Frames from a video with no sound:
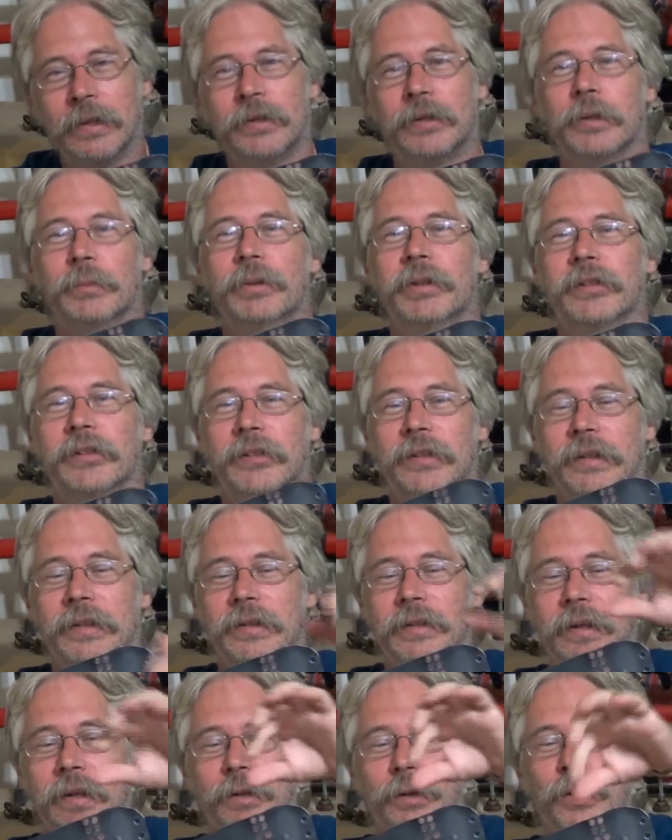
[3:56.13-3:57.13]
to be
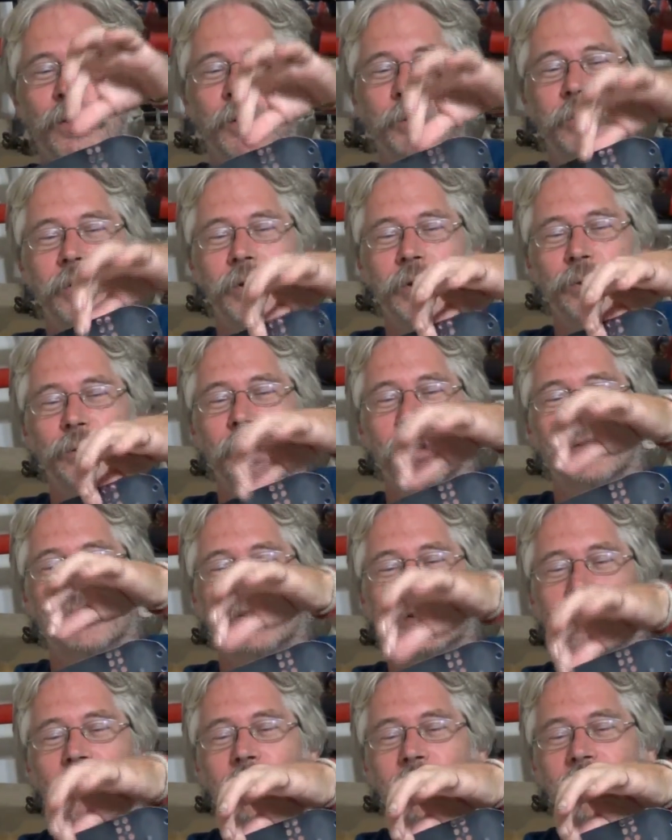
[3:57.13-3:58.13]
seen, then you're going to put the rows
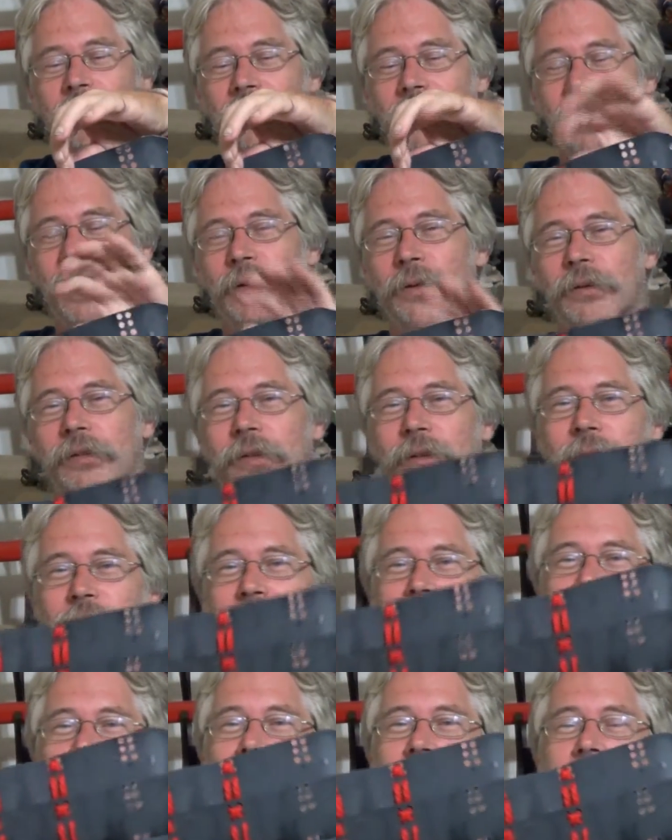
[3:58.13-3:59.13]
close together. So
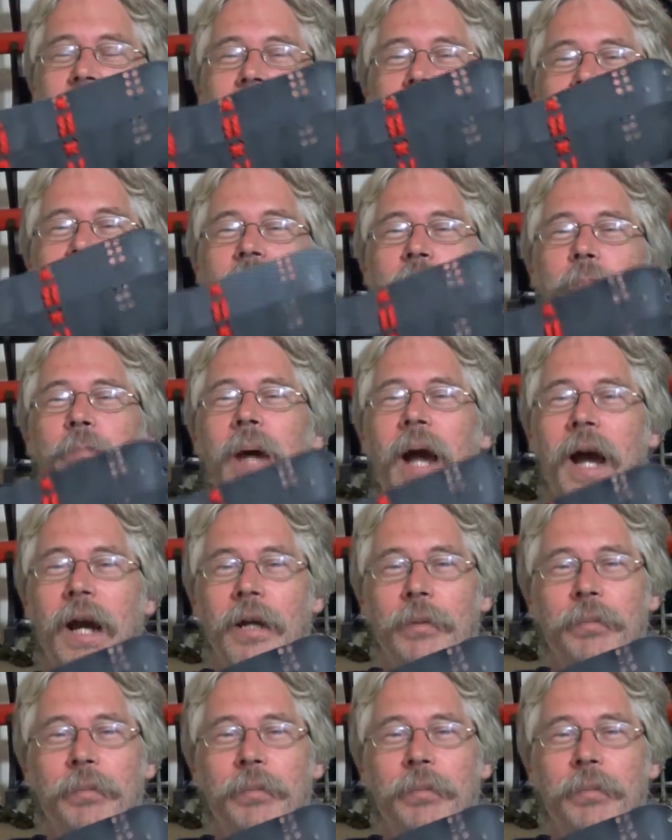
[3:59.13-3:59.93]
since this is the back